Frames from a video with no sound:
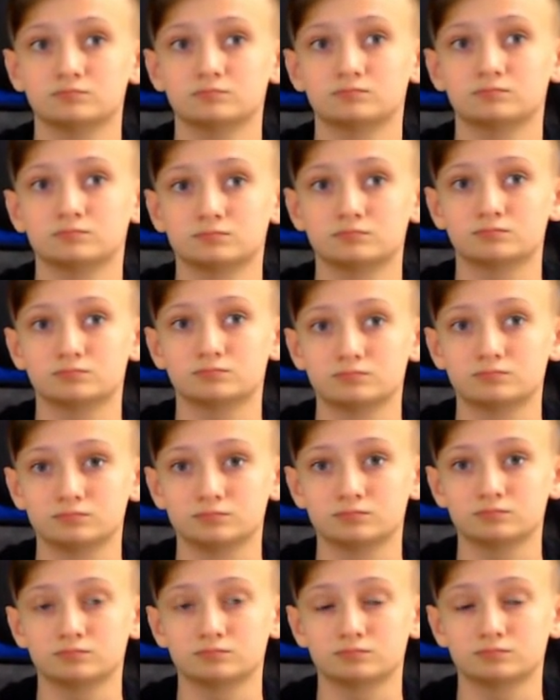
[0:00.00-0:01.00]

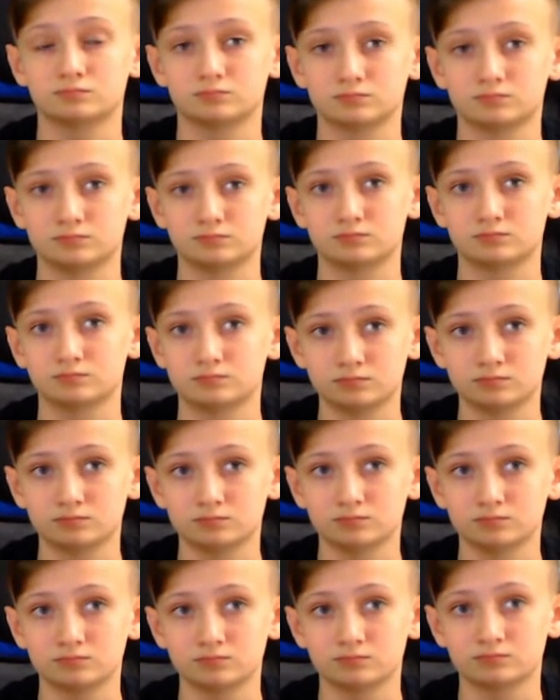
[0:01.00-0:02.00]

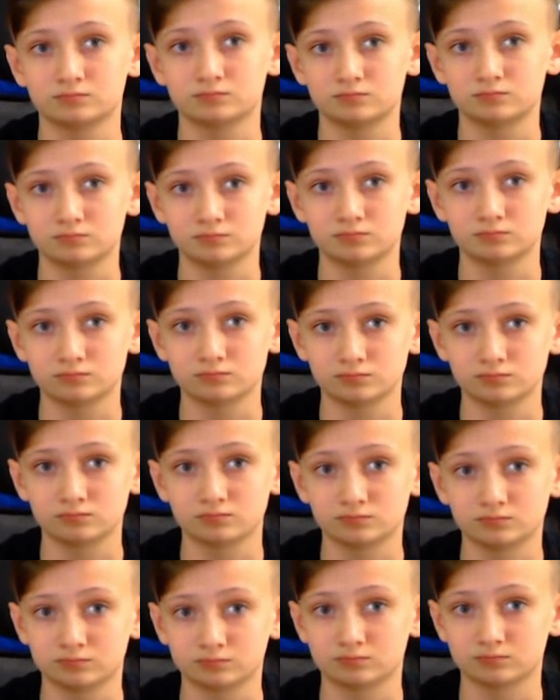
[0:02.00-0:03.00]

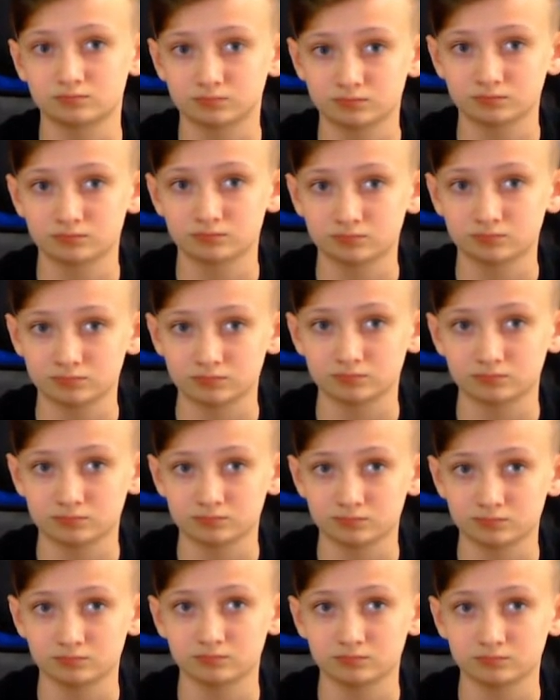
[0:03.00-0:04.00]

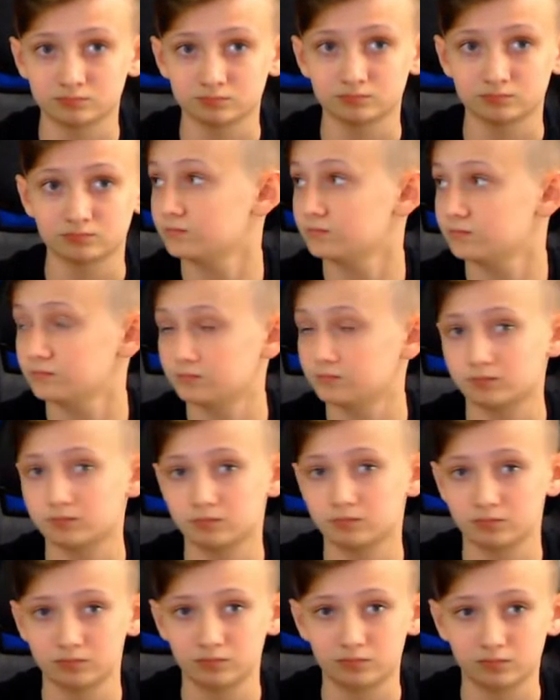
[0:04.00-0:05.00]

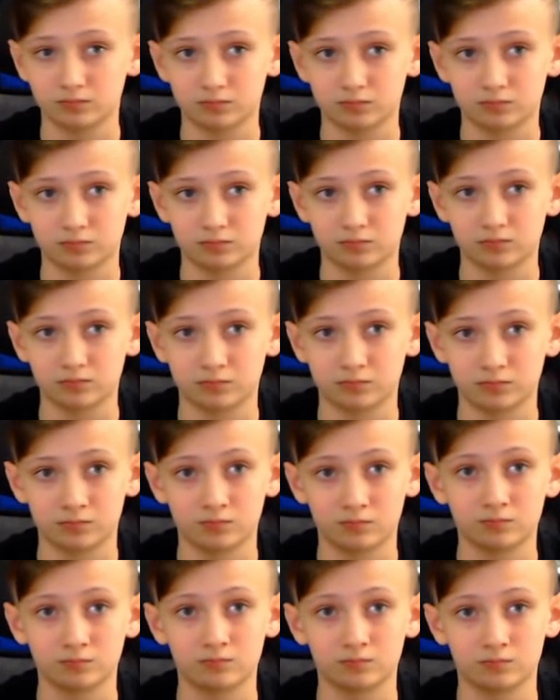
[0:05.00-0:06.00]

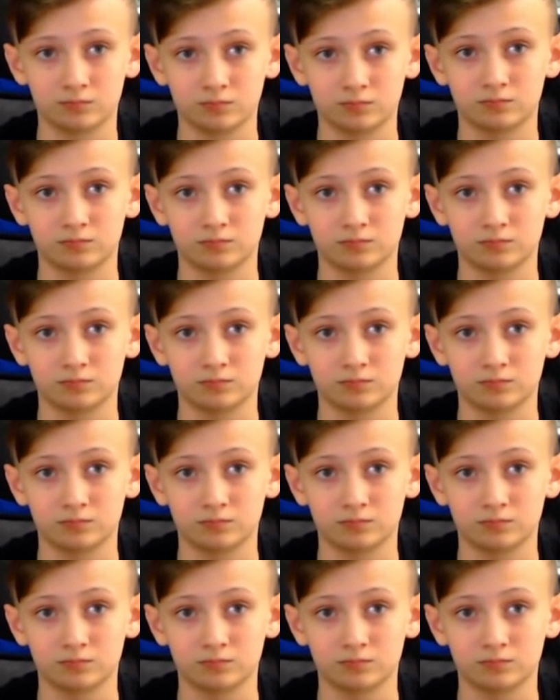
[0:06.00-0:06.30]
[no speech]